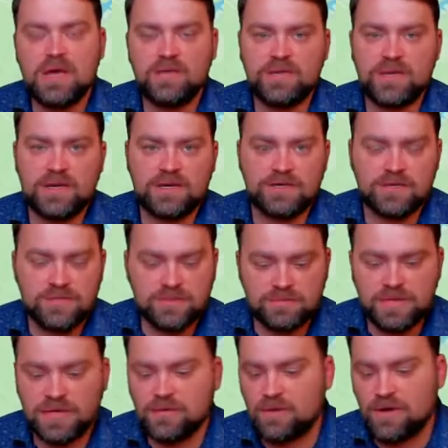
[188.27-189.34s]
There could
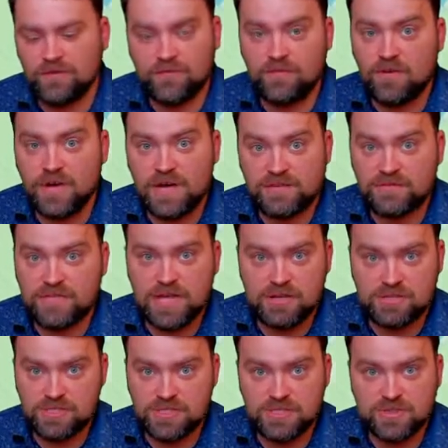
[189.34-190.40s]
be around
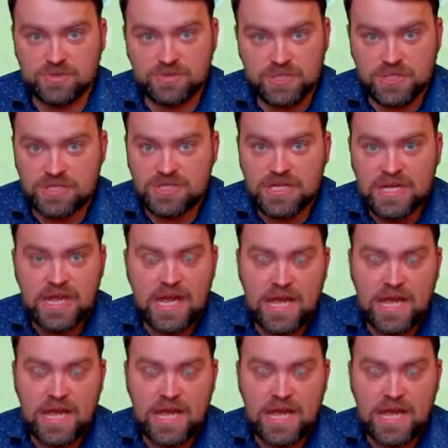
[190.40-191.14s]
5,000 soldiers,